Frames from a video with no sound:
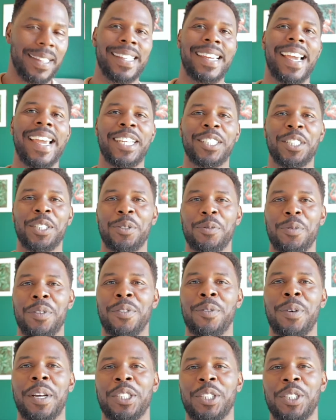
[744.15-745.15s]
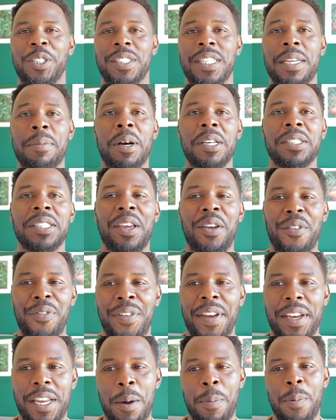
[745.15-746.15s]
the agent with questions. They must get
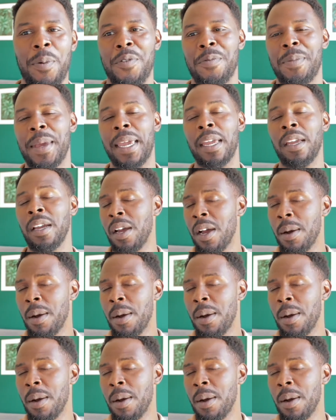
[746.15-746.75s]
fed up with me.